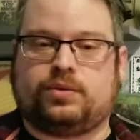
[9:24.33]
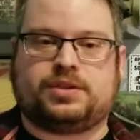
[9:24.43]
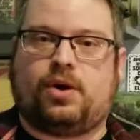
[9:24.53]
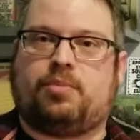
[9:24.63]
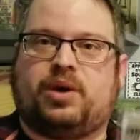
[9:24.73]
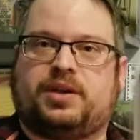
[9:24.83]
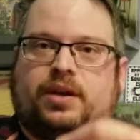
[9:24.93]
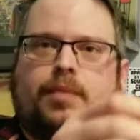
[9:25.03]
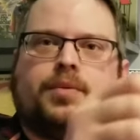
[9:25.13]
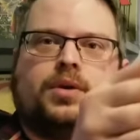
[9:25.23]
So I picked it
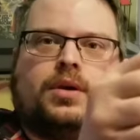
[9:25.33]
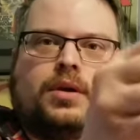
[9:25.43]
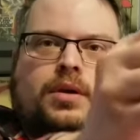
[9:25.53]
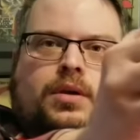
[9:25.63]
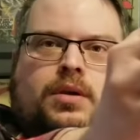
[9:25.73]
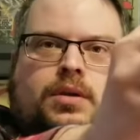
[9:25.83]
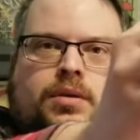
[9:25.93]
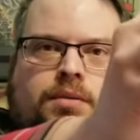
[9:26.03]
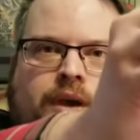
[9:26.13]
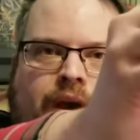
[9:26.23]
up.
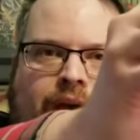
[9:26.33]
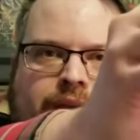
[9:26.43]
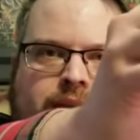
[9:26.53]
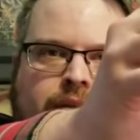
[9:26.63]
Got